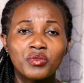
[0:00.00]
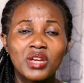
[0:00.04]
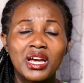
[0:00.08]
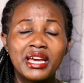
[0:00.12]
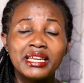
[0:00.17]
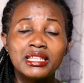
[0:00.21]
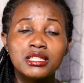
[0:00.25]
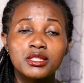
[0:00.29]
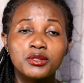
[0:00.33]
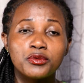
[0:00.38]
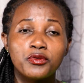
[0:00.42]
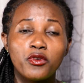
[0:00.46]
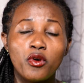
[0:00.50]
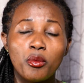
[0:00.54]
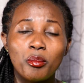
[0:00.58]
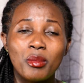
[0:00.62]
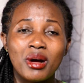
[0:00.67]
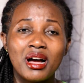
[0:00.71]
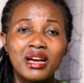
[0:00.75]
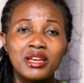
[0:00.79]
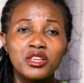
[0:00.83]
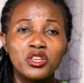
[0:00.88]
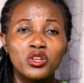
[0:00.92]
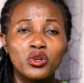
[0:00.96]
it's from
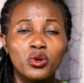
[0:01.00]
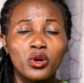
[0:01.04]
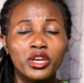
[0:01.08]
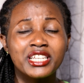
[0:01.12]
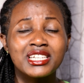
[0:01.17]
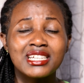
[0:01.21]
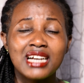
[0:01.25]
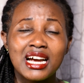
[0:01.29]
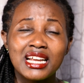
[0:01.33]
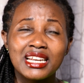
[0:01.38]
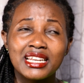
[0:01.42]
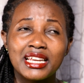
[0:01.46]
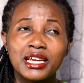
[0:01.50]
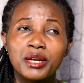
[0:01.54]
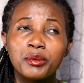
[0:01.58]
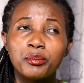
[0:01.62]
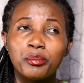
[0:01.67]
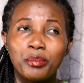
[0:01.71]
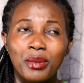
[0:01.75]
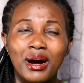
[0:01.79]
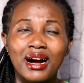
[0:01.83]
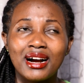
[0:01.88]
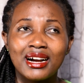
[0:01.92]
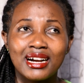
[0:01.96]
it can't get
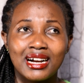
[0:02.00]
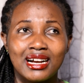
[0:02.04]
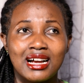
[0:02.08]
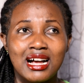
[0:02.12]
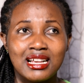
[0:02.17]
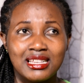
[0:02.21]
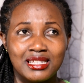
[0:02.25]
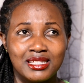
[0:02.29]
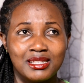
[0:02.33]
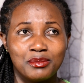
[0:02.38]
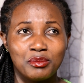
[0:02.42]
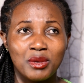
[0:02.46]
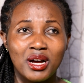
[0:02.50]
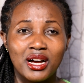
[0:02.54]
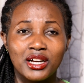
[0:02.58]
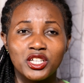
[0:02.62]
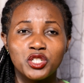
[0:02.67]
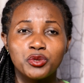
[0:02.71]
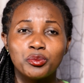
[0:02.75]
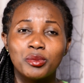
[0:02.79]
back as much,